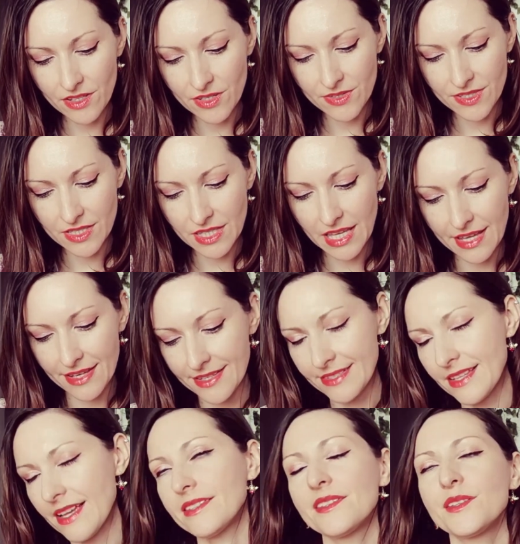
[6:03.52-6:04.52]
else
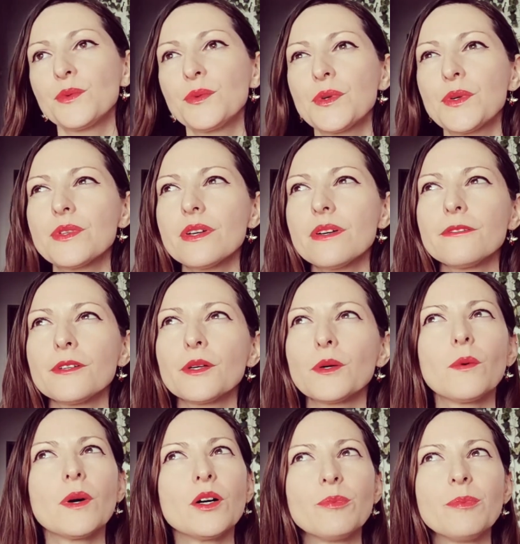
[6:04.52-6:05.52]
lies at the root of
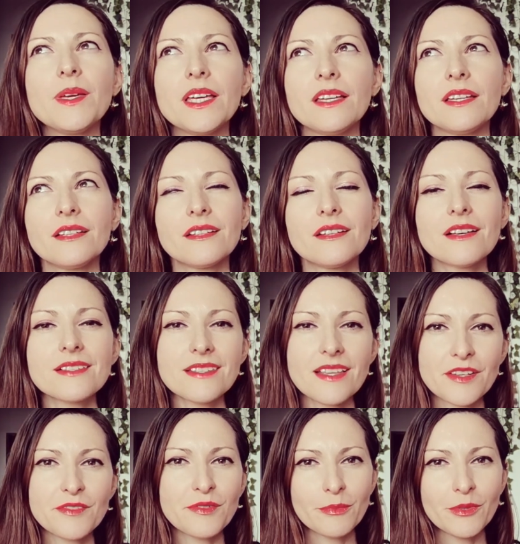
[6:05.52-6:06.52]
your well-being
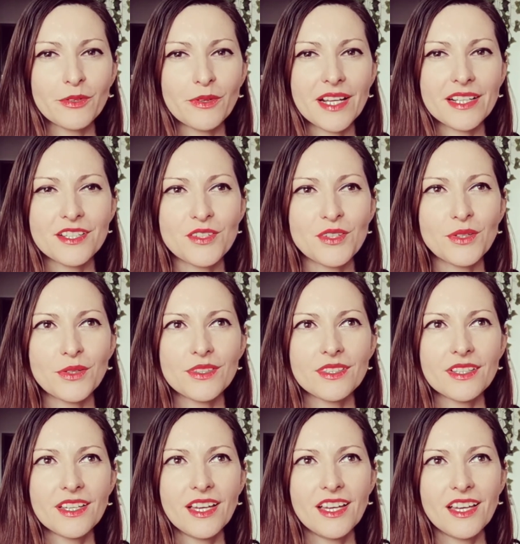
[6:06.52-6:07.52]
aside from
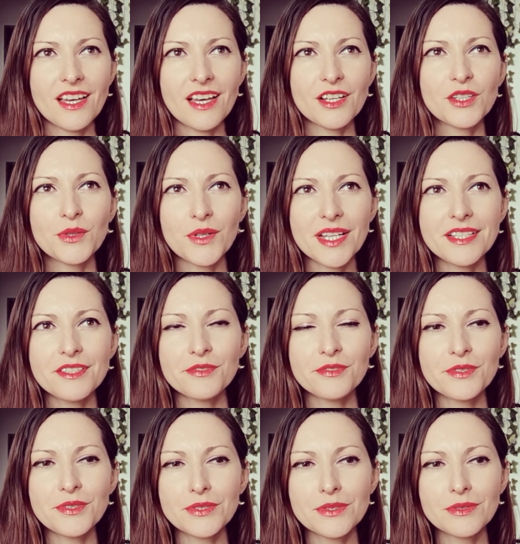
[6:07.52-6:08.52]
gratitude. A
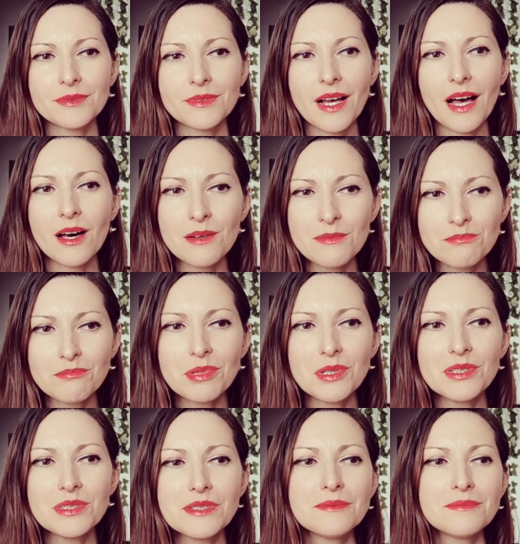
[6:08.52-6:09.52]
grateful,
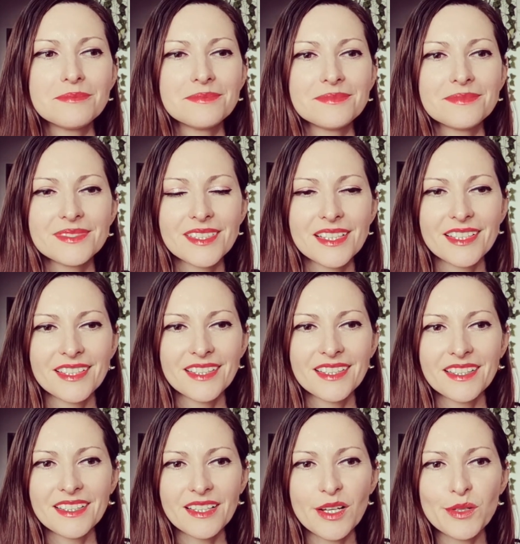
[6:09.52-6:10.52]
humble,
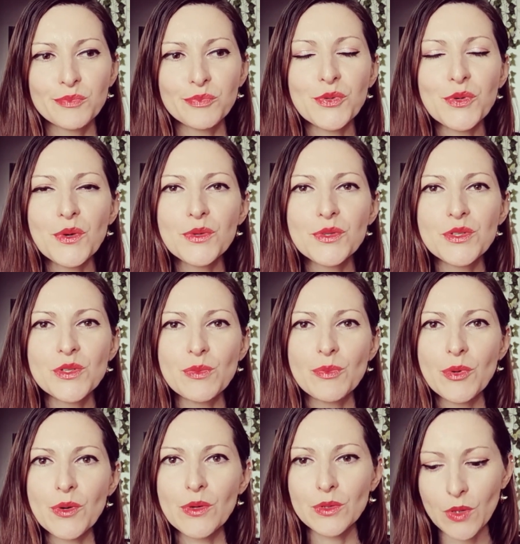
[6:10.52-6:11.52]

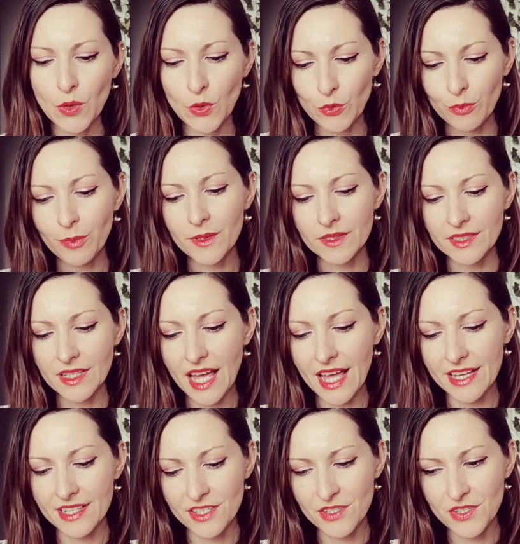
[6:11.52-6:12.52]
approachable, open
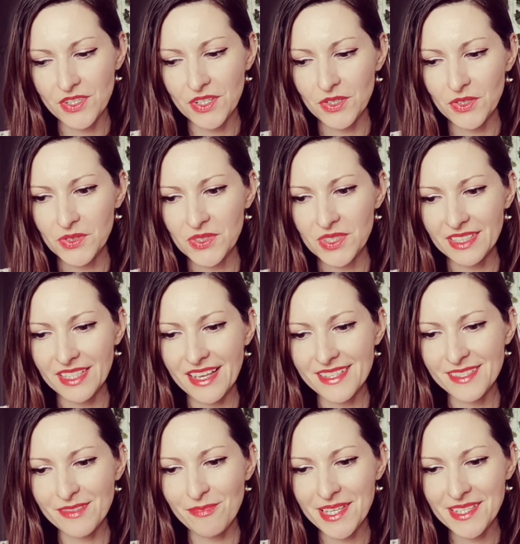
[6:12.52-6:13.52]
attitude.
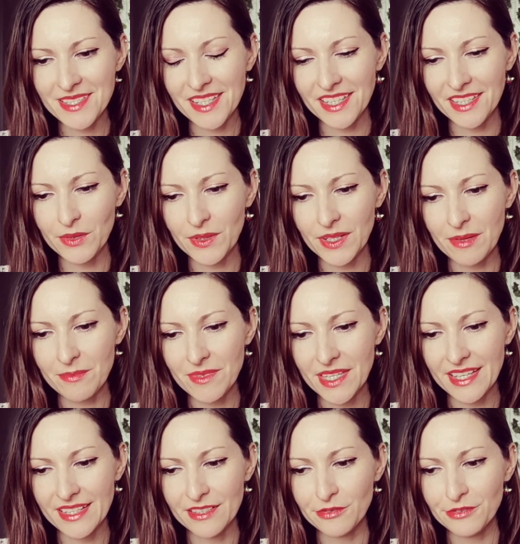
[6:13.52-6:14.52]
That's basically what I'm
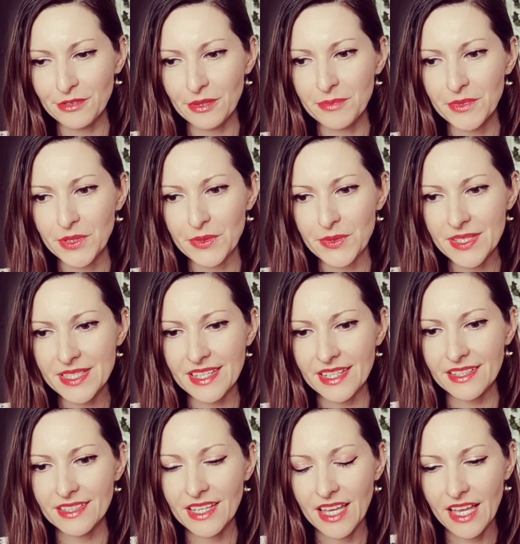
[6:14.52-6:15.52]
getting from you. It's
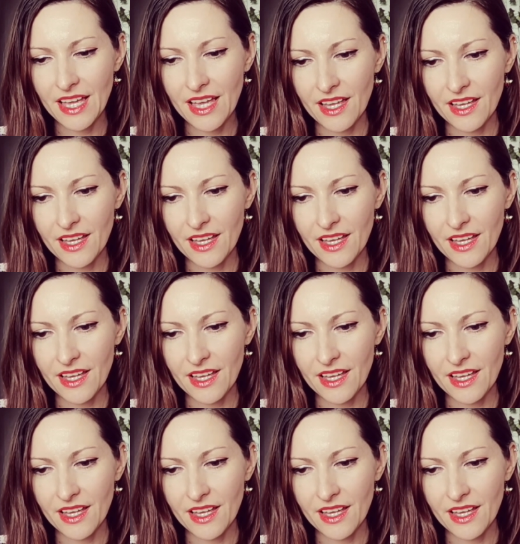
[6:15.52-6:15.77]
like